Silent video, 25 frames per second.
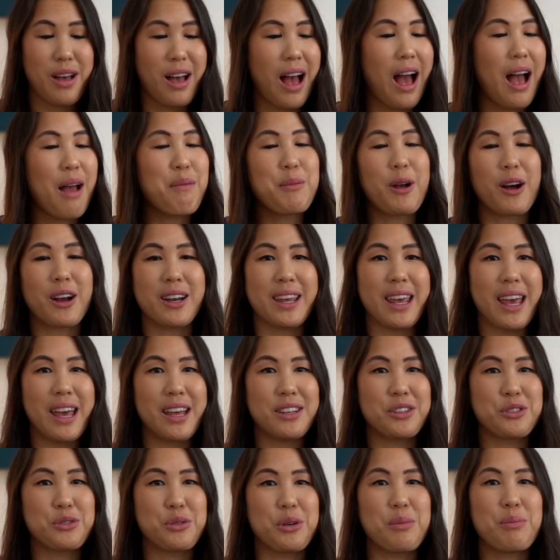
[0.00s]
I'm not gonna get
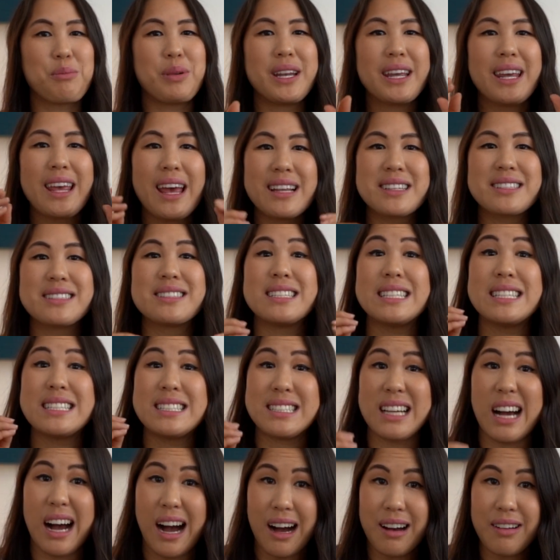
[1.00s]
into it, but it gets
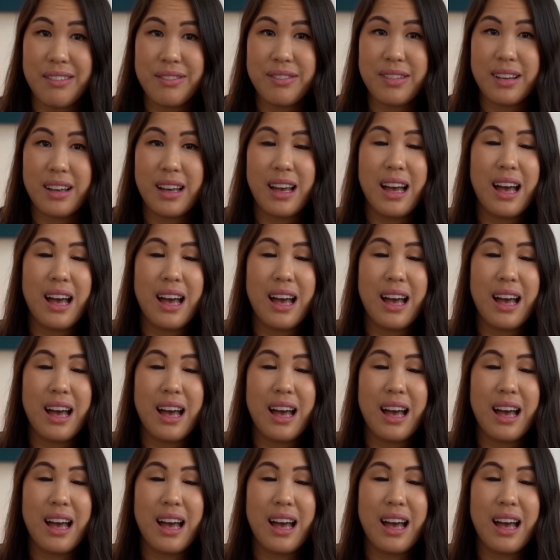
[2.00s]
tough.